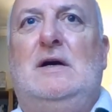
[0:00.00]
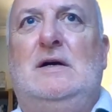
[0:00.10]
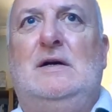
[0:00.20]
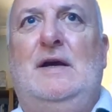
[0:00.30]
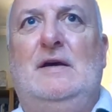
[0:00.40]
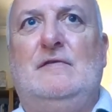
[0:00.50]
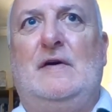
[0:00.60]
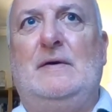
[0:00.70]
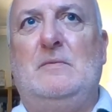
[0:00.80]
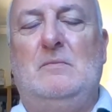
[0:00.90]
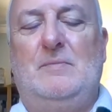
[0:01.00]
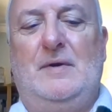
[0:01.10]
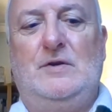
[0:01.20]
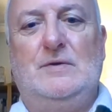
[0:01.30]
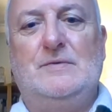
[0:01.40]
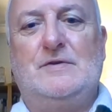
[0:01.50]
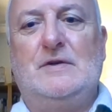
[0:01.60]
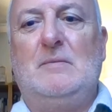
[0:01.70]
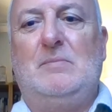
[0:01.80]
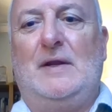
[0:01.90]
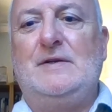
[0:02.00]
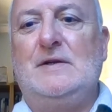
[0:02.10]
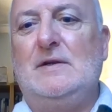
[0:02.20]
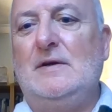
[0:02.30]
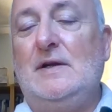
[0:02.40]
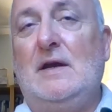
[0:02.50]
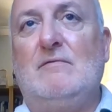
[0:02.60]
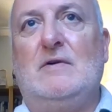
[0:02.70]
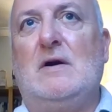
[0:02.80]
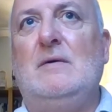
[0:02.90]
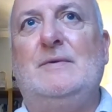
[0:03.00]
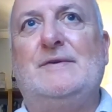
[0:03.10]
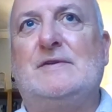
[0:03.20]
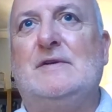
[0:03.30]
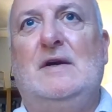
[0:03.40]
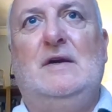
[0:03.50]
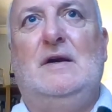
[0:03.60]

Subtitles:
I have been using blended learning environments